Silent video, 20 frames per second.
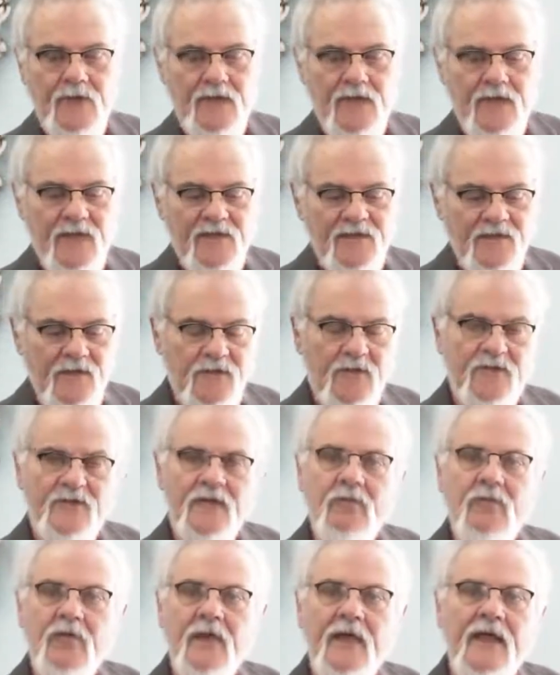It's like there's
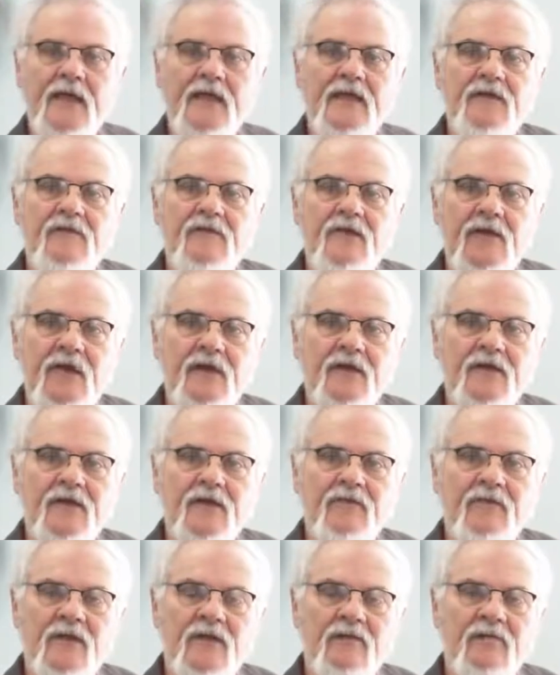a planned event
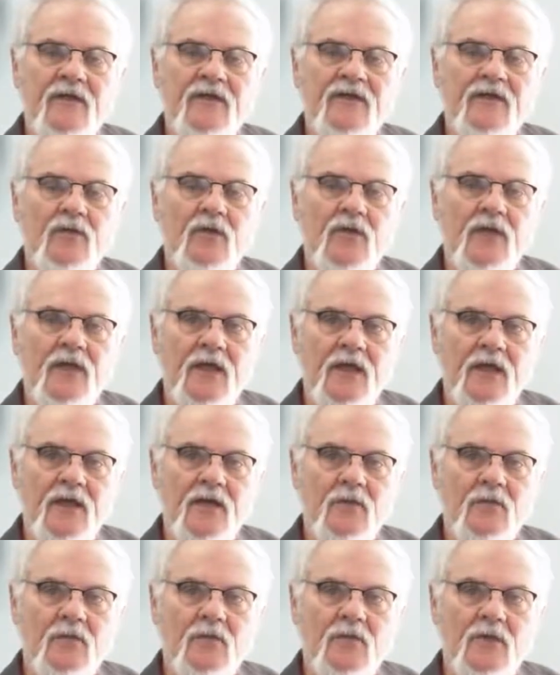of an invisible
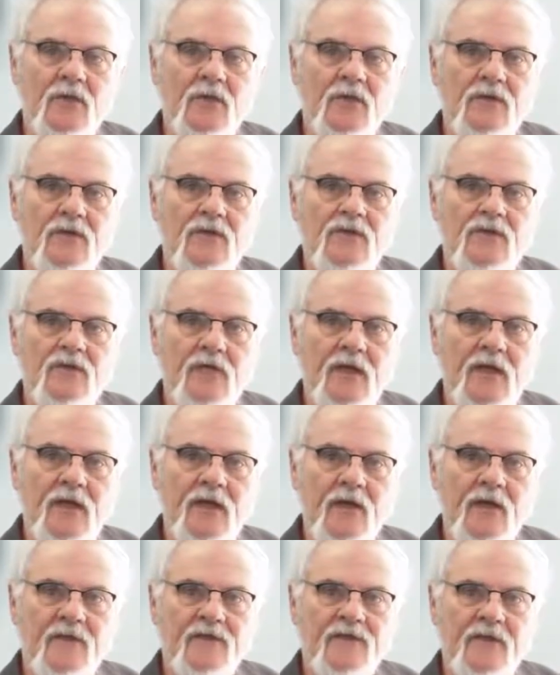kingdom to train
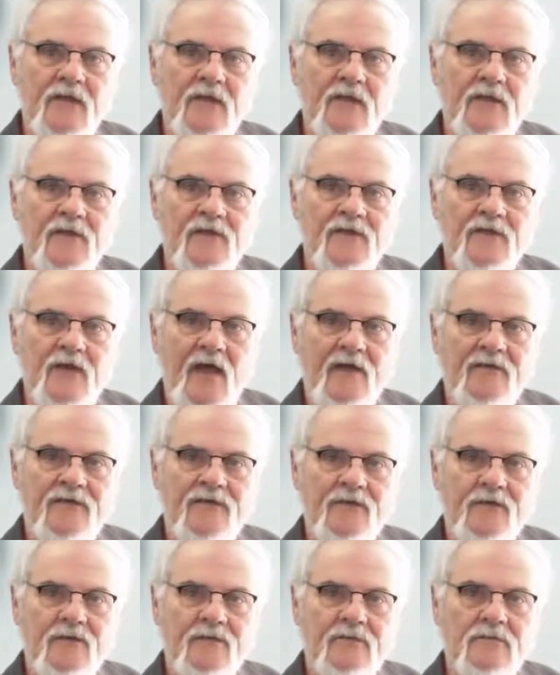us in
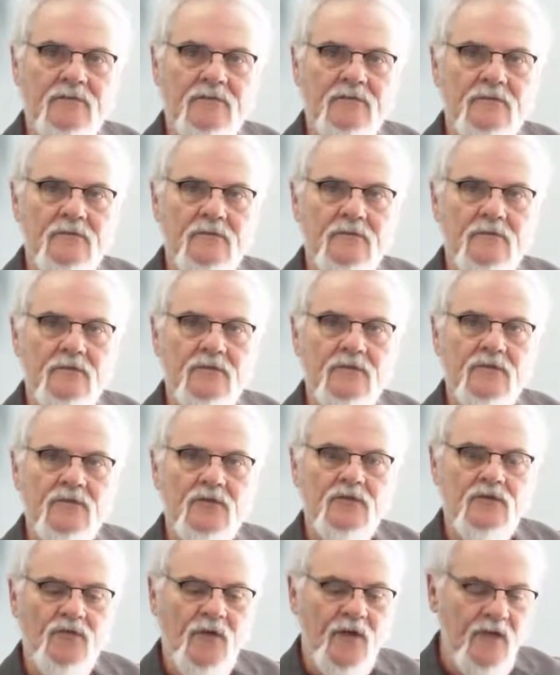disaster,
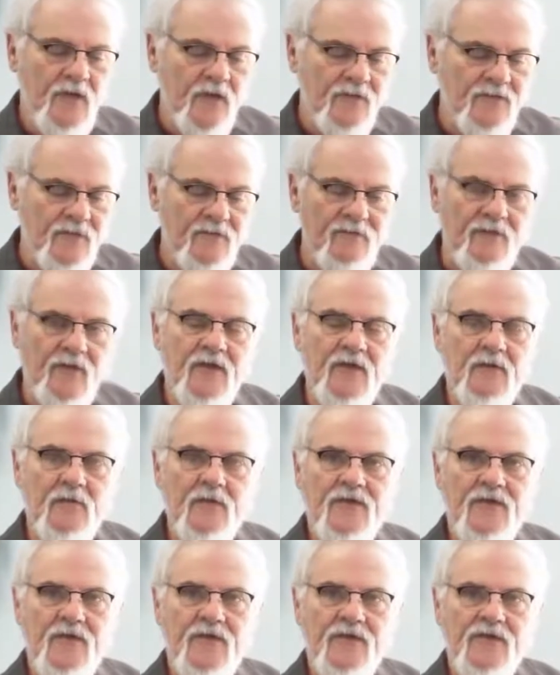to train us in
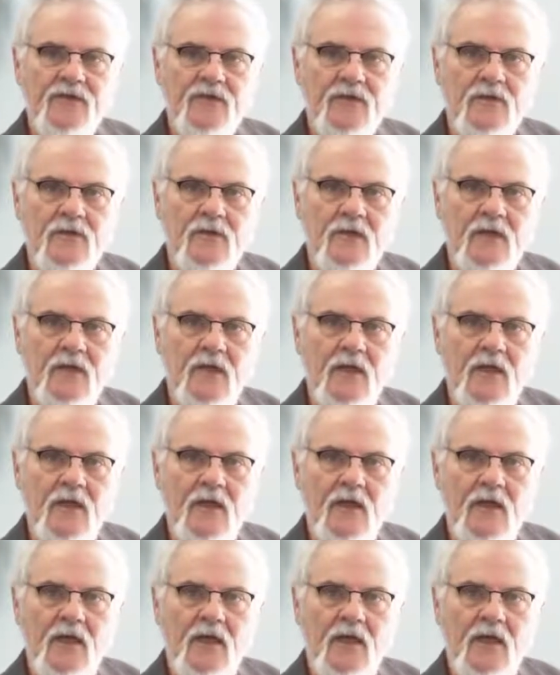victimization.
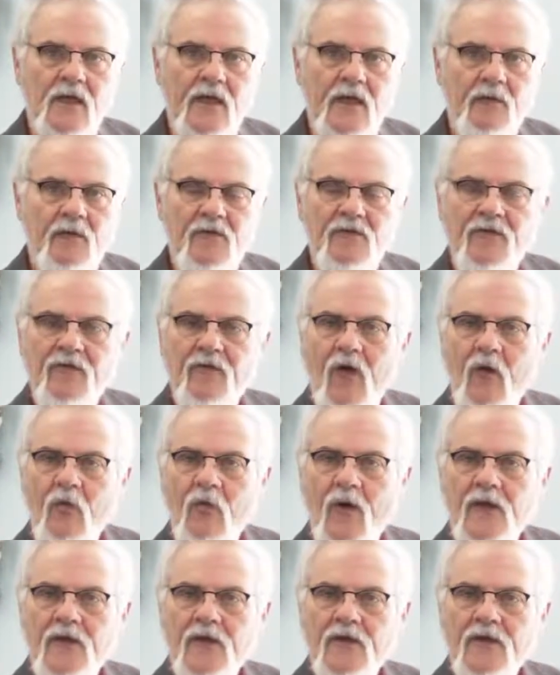And we fall
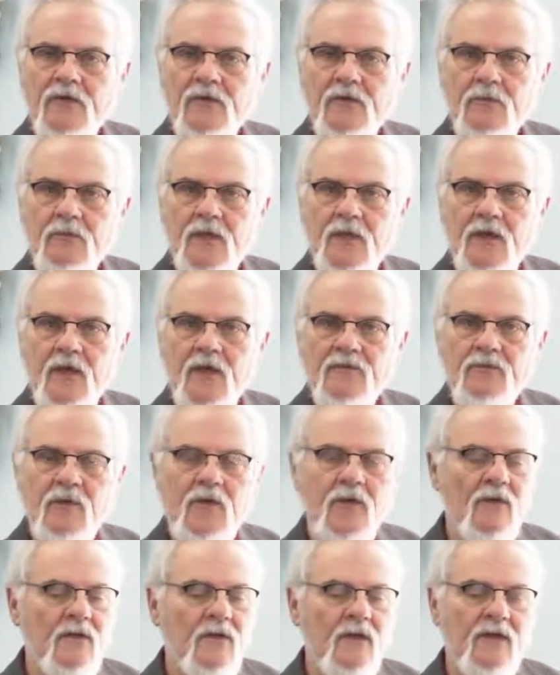right into it because we
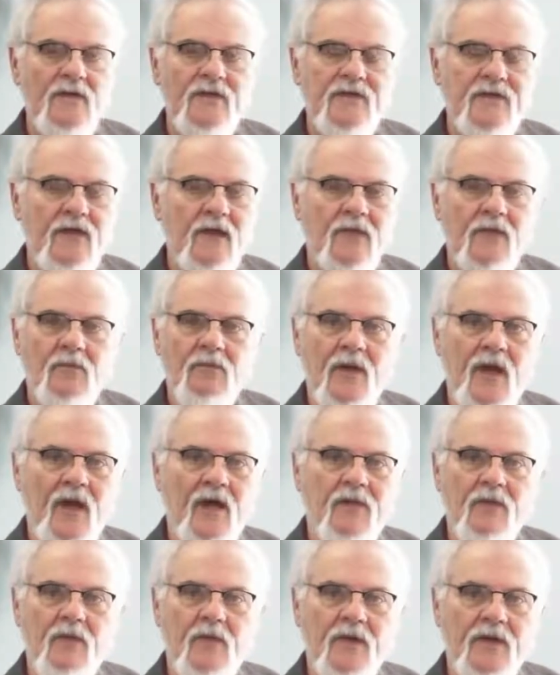don't understand the
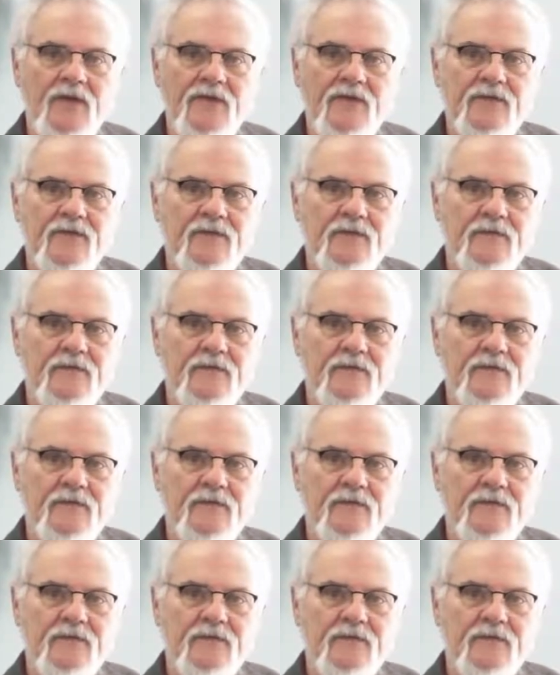pathways.